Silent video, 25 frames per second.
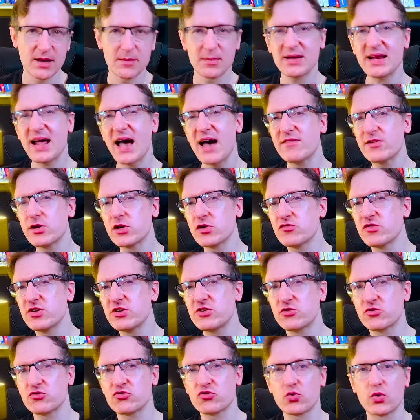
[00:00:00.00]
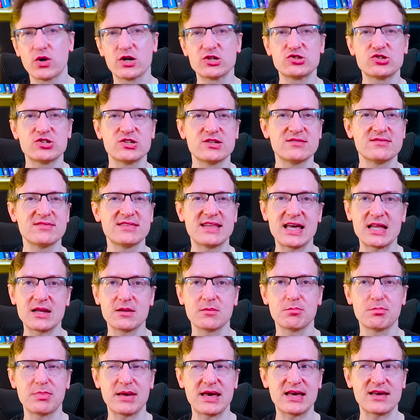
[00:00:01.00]
But having a research question
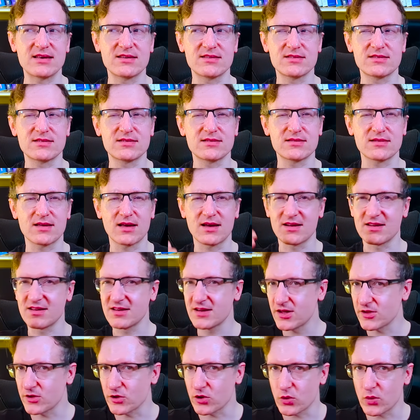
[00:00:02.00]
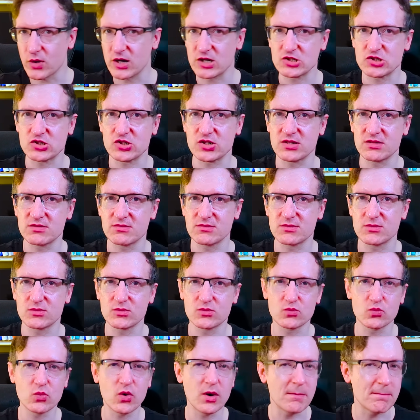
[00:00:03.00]
then begs another question.
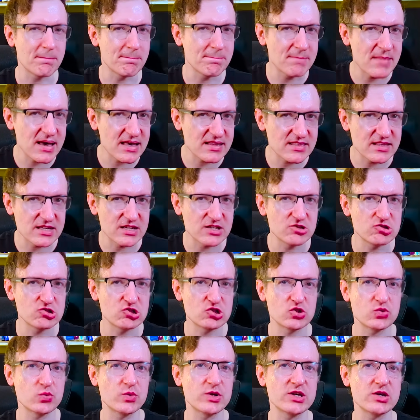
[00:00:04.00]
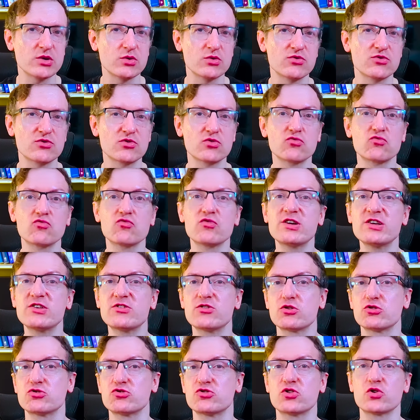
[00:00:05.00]
What methods should we use to
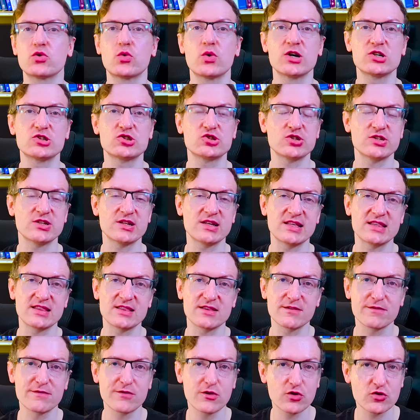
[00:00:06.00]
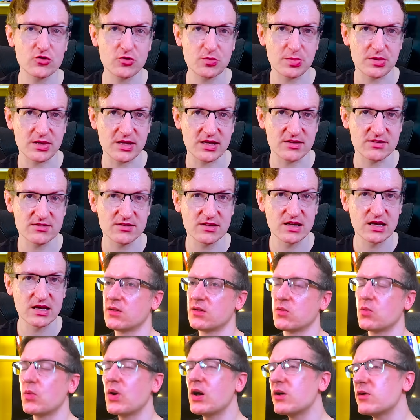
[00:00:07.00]
research the question in the first place?
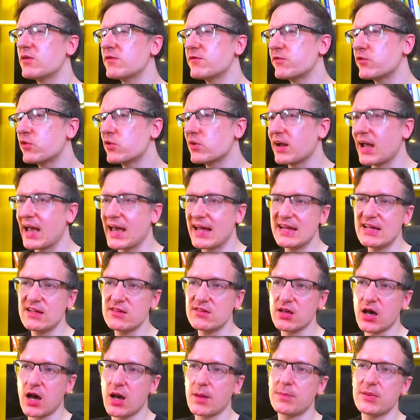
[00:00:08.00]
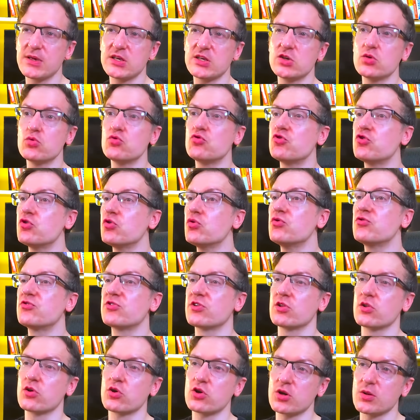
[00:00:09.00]
Well, for any topic you choose
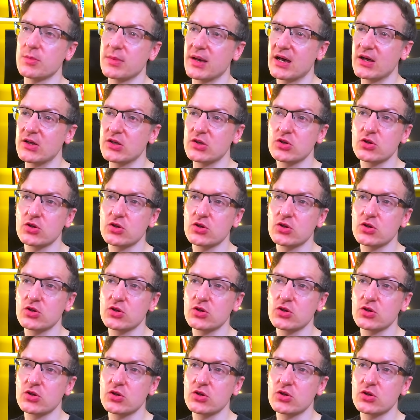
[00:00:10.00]
to learn about,